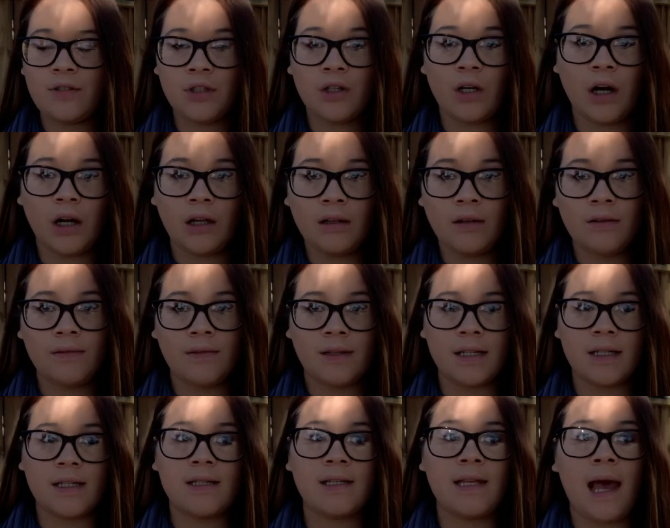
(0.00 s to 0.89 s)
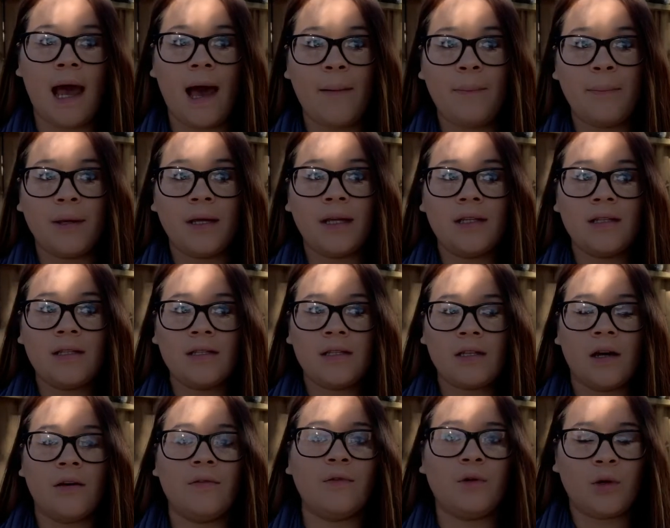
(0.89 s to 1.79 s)
all of this happens,
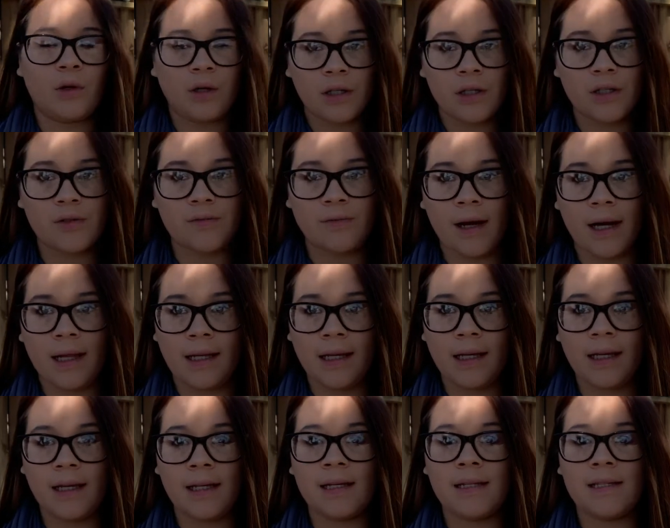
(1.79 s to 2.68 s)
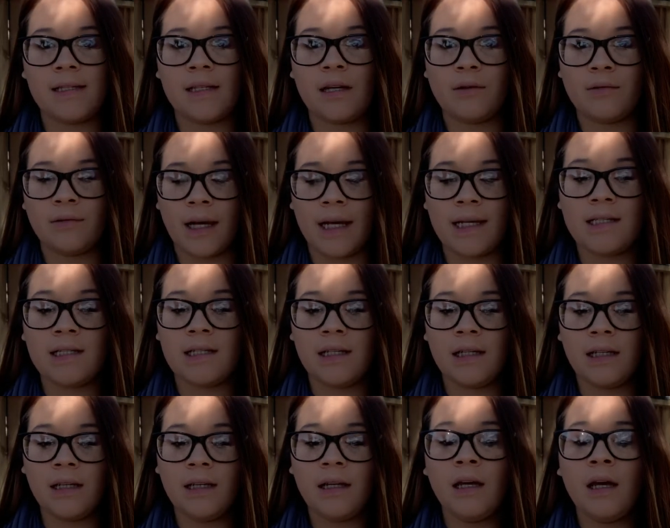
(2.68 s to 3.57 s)
of course, Riley is
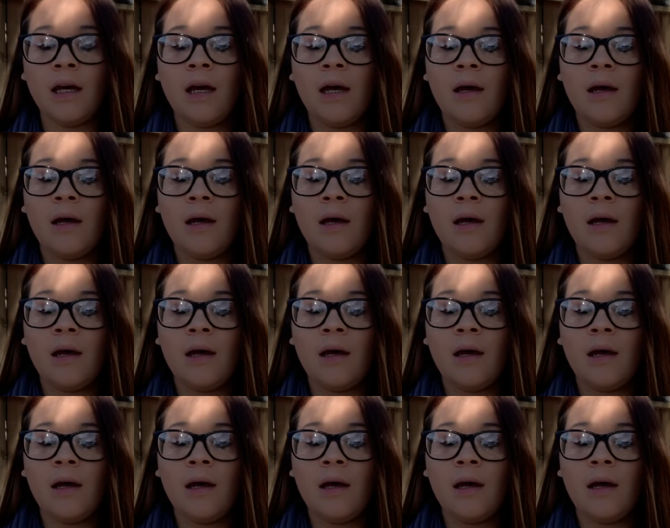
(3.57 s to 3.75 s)
arrested.